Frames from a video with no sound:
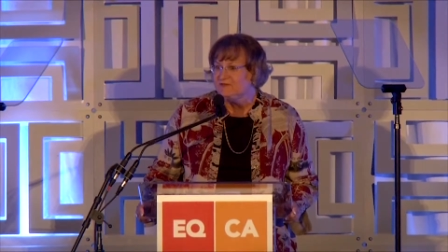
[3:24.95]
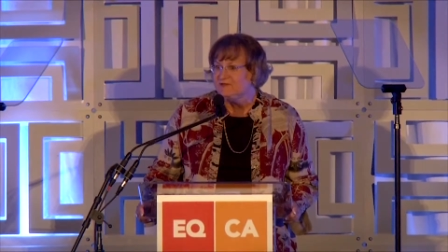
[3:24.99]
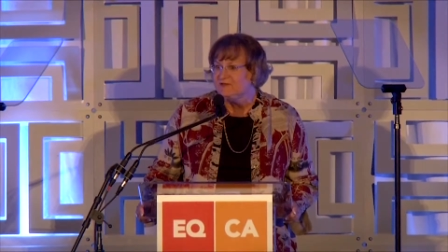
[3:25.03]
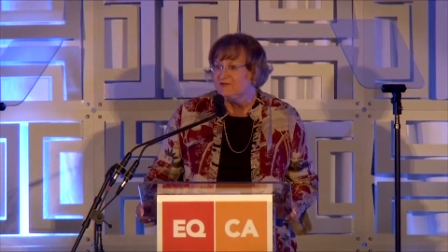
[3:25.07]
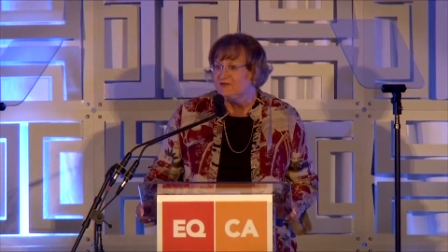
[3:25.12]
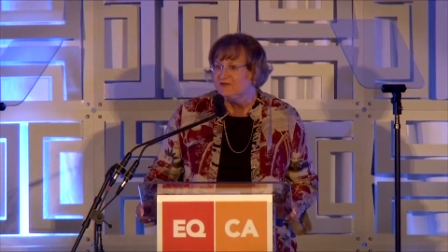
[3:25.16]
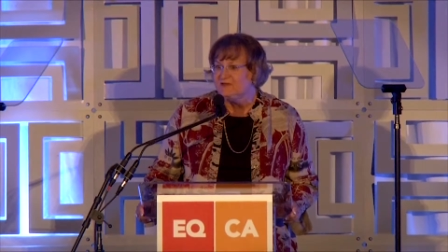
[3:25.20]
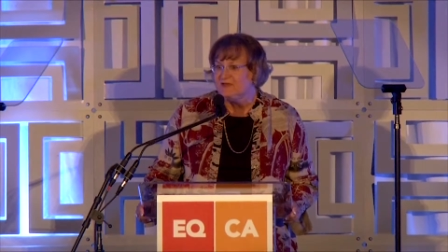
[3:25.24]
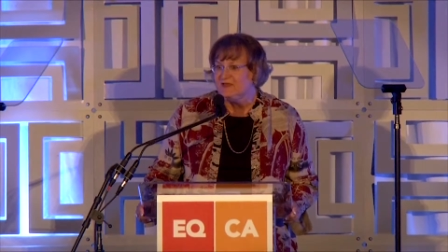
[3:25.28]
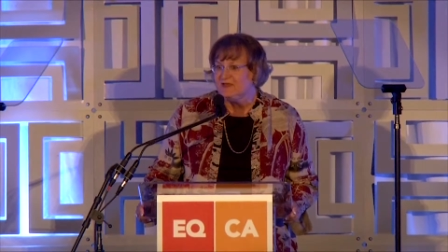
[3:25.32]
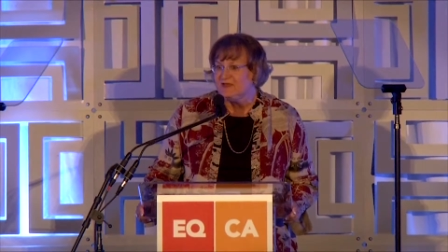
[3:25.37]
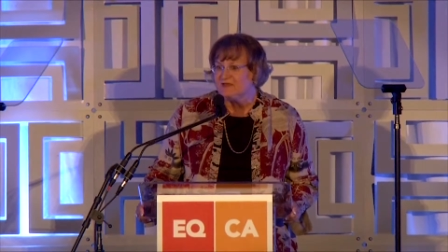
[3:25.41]

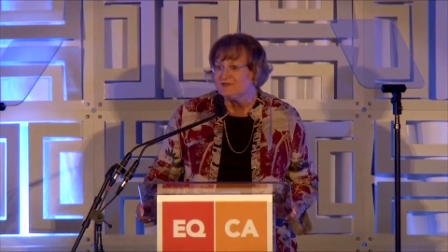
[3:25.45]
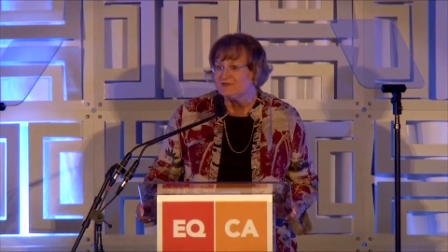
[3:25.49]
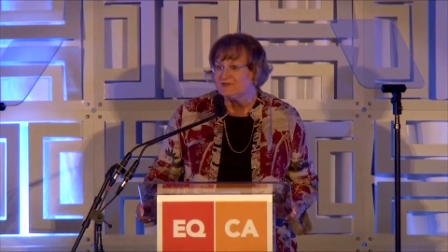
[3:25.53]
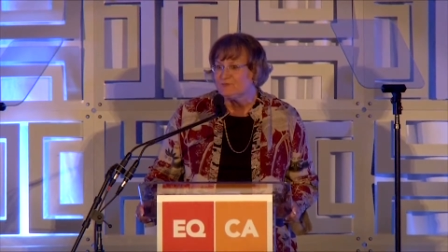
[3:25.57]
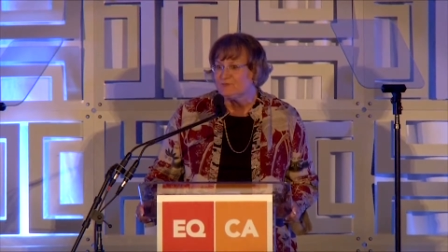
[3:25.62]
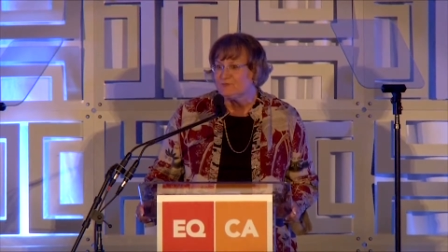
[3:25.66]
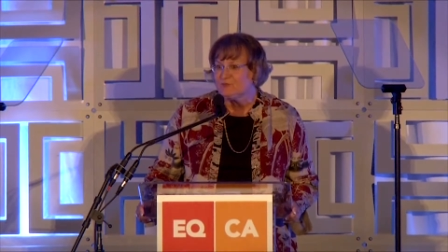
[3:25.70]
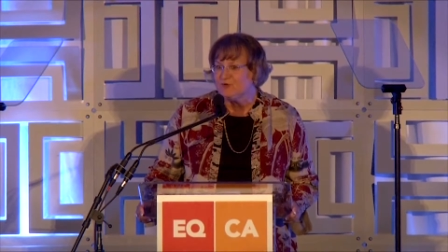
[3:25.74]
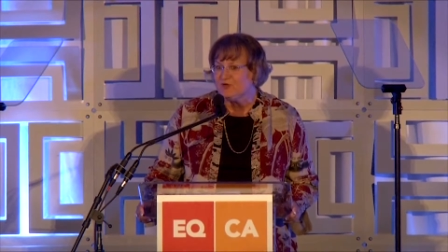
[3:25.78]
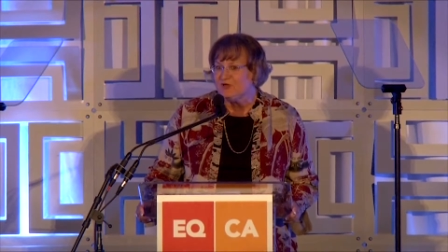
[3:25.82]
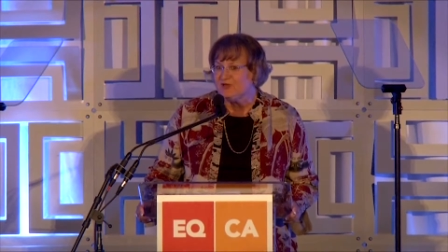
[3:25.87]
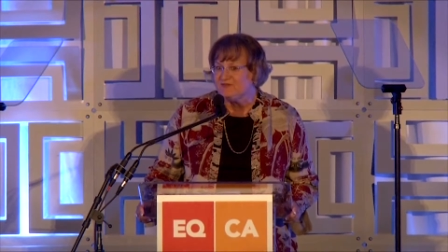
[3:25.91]
the
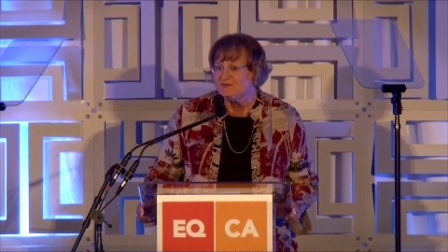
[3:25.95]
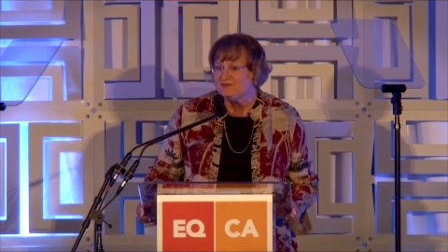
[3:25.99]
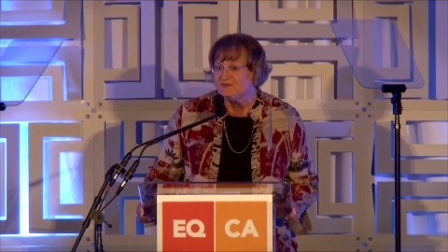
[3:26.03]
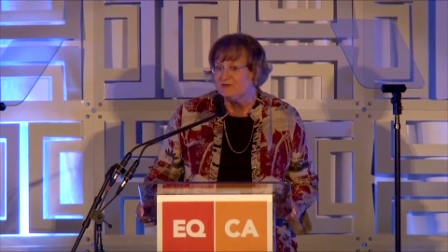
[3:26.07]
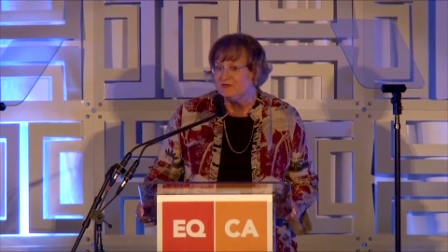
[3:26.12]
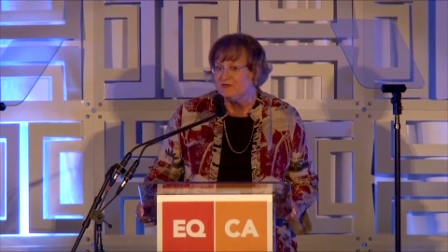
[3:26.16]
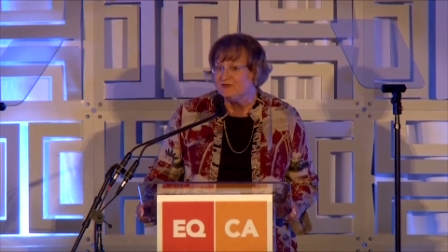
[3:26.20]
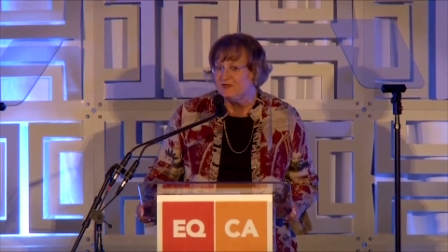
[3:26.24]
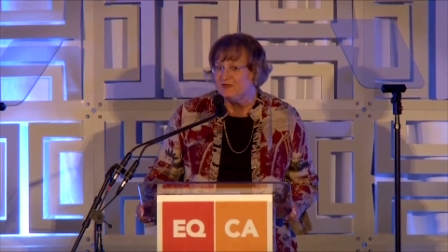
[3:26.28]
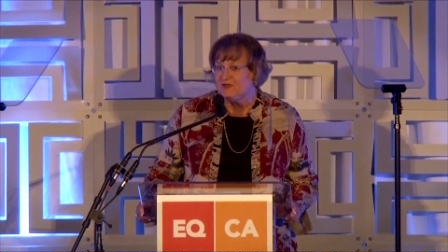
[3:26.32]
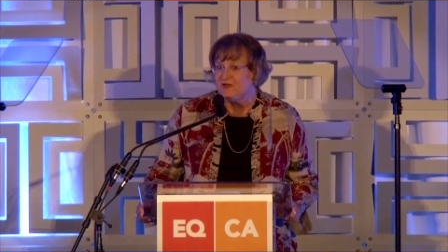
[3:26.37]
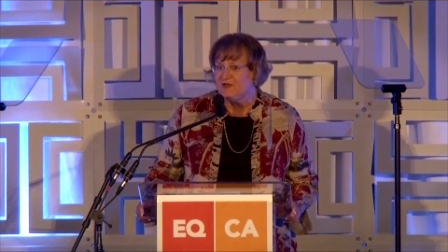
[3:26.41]
next
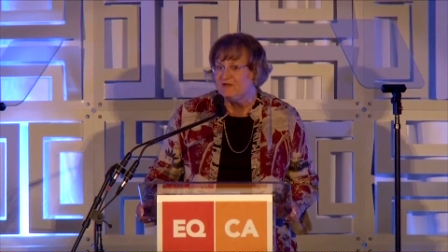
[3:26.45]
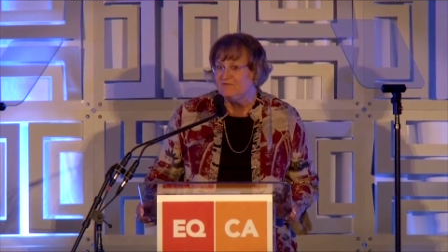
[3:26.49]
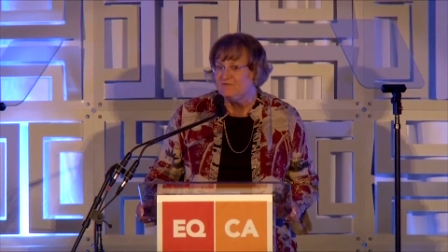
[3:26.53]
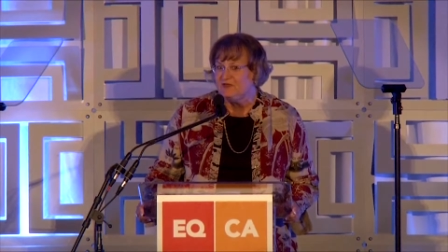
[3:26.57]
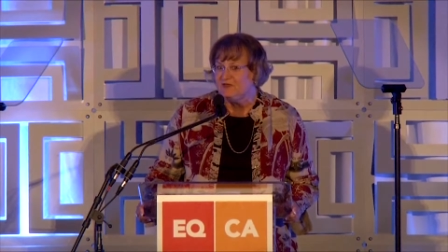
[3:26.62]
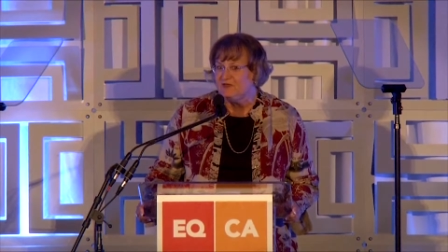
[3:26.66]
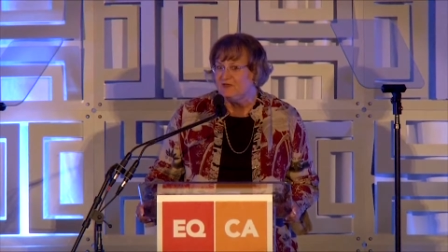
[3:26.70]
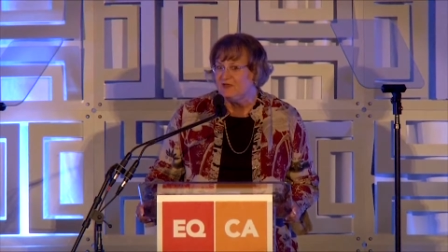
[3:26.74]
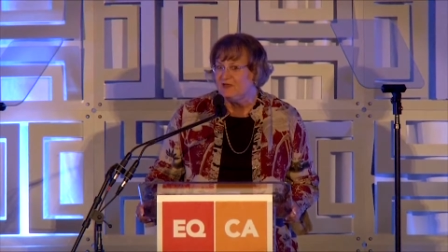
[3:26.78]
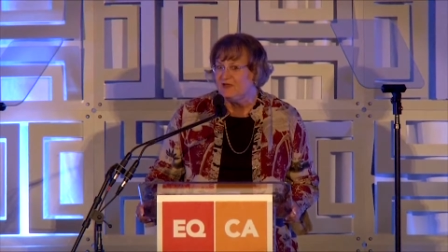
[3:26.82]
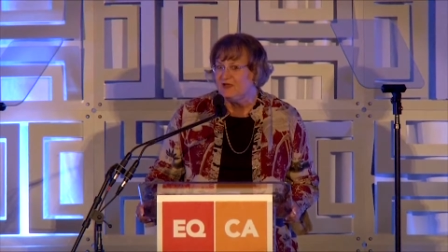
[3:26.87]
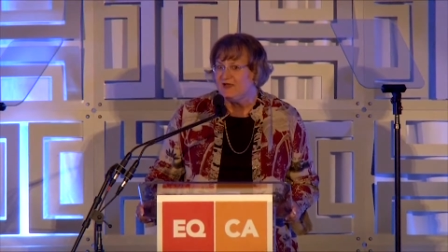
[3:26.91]
president of the
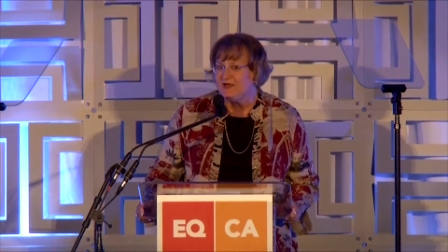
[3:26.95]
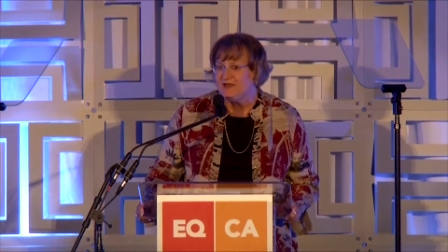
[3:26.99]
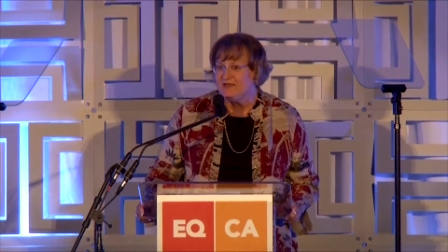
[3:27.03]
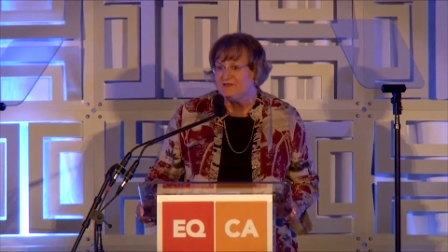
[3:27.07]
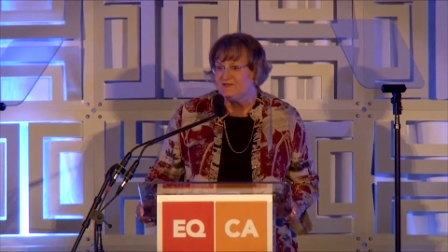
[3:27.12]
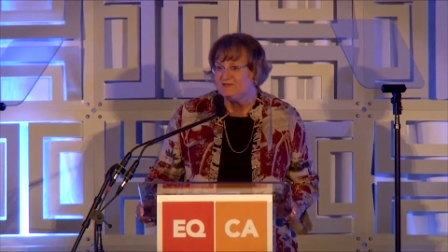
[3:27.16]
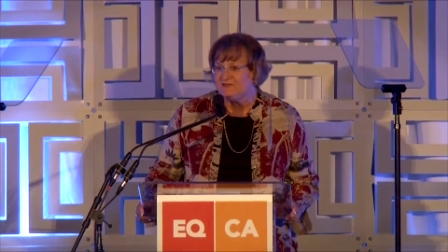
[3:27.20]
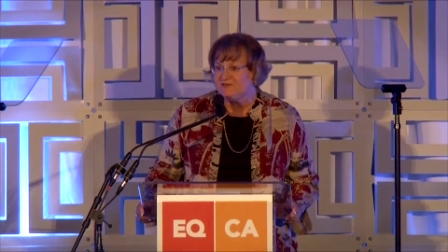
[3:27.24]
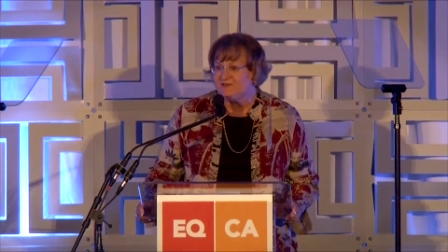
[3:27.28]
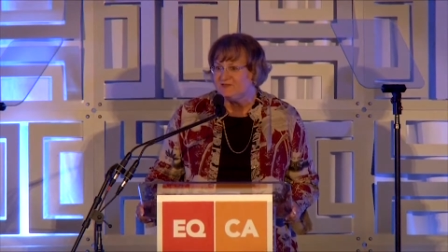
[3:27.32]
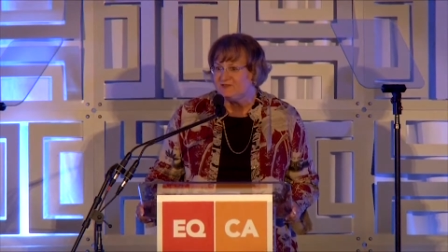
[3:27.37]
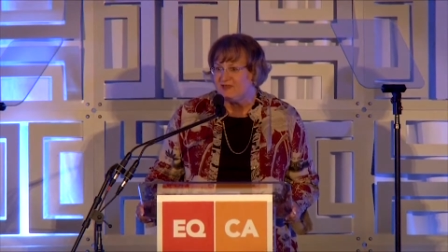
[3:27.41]

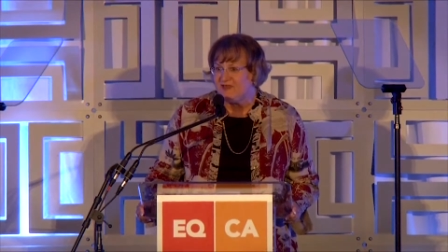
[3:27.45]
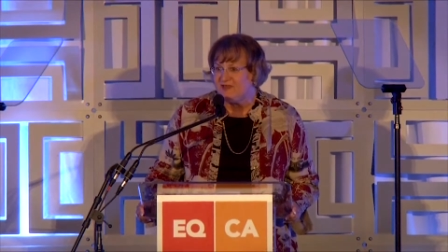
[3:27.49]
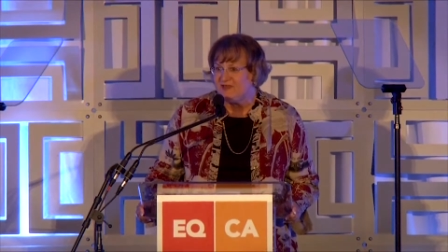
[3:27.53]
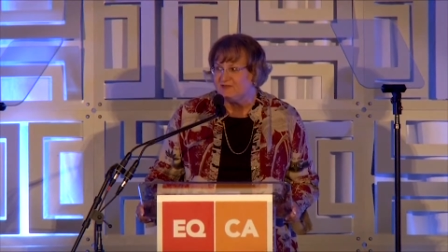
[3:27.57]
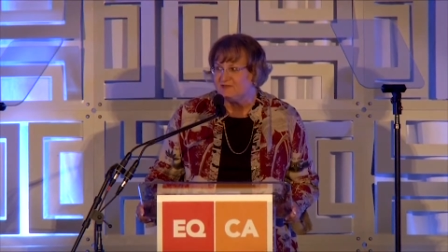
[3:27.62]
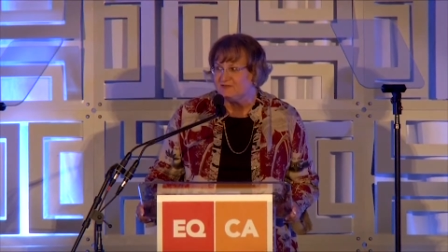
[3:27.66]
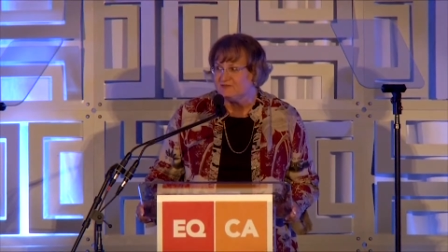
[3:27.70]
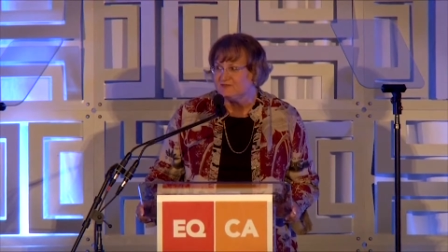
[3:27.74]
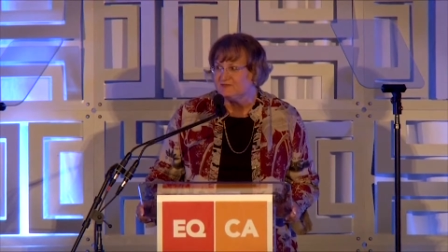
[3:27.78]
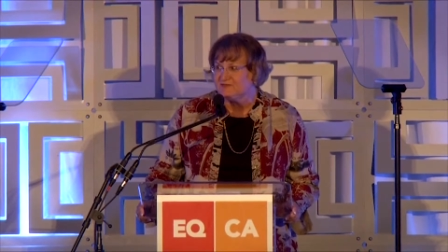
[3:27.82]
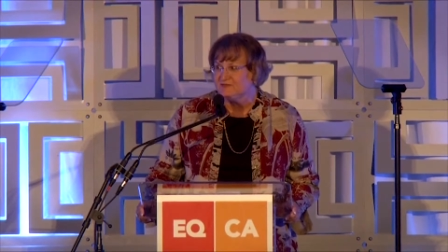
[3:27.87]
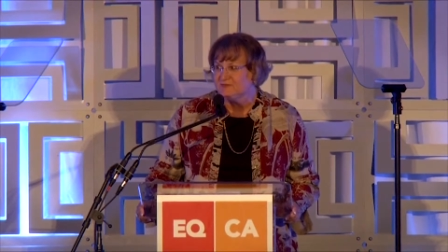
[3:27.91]
United
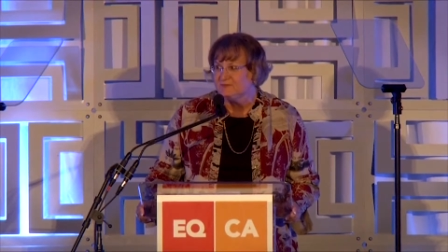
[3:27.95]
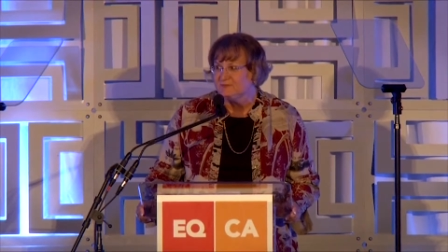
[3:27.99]
States.